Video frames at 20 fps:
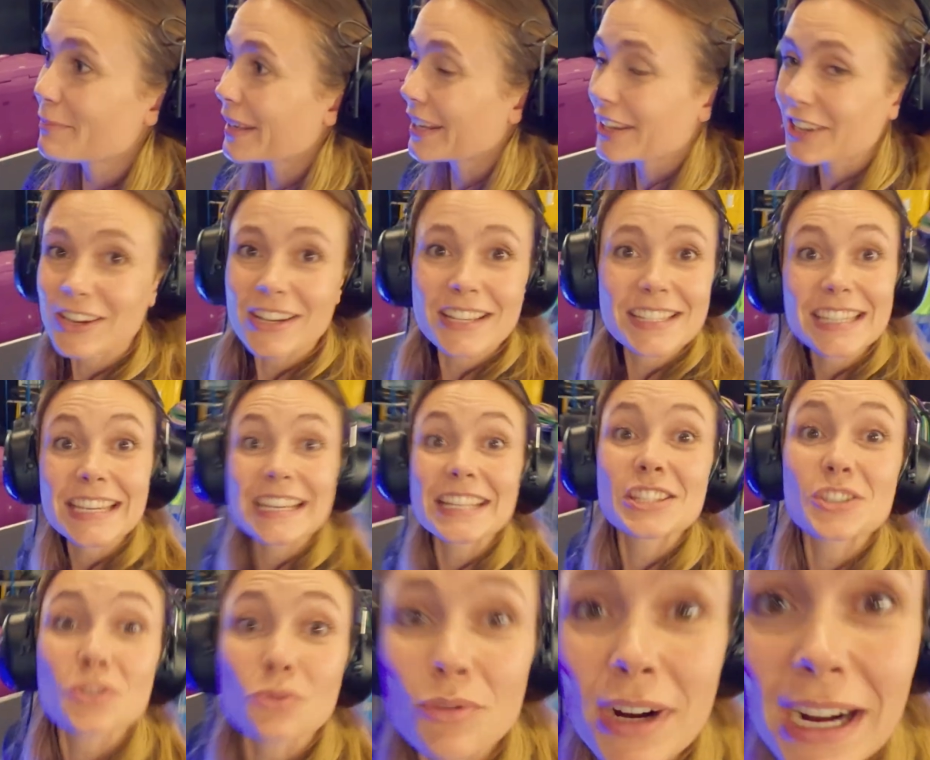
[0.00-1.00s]
because
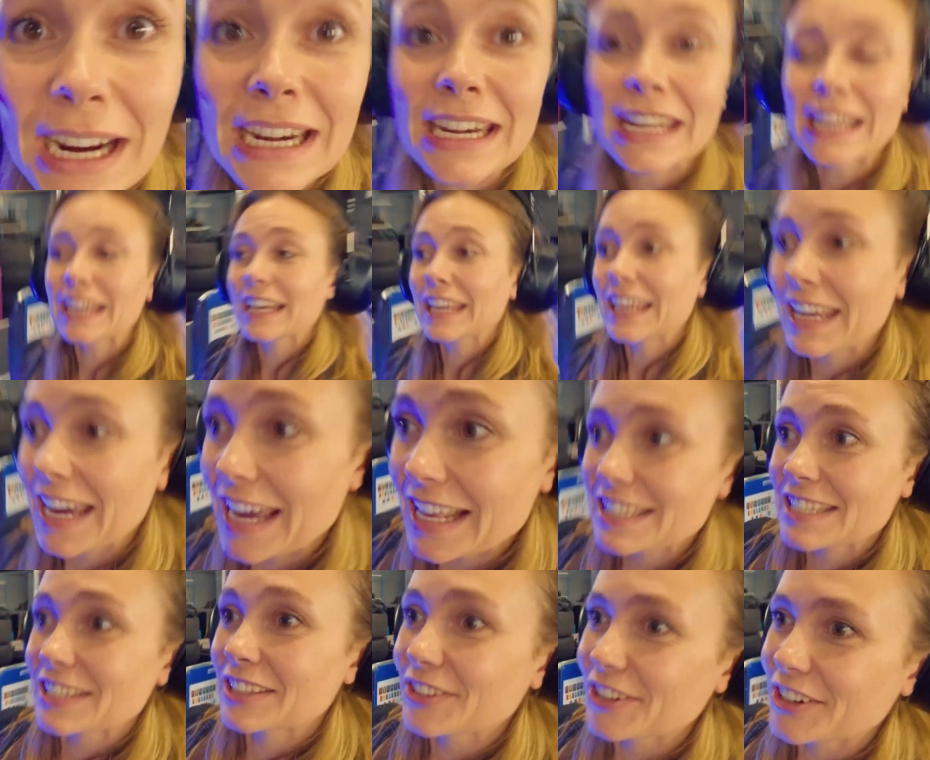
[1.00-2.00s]
it's raining
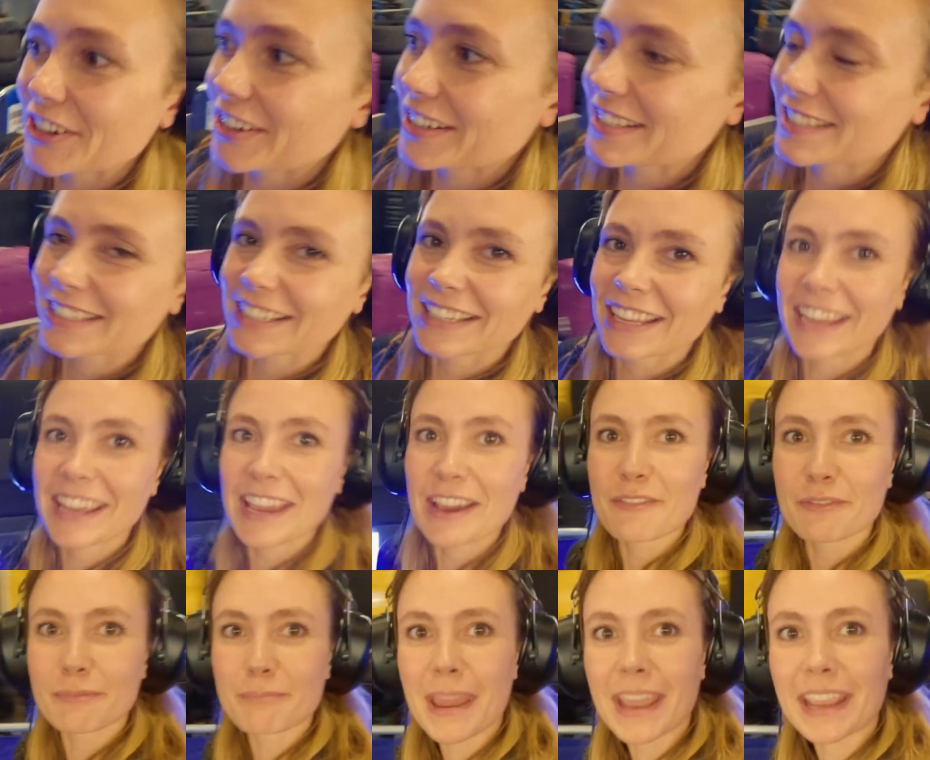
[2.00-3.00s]
cats and dogs and I
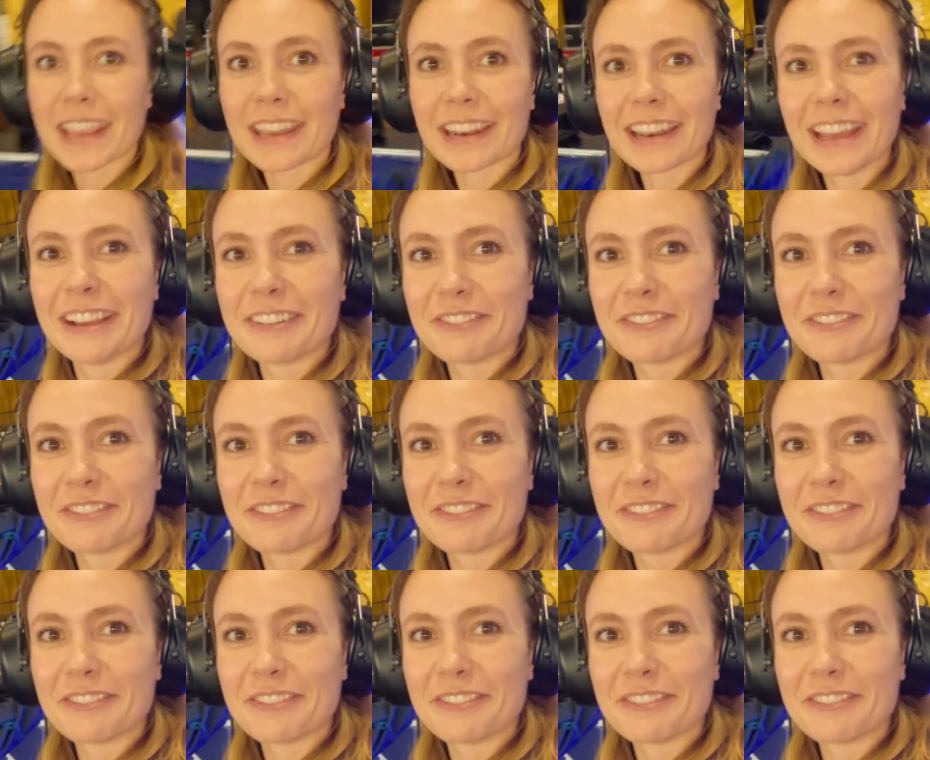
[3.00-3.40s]
have Megan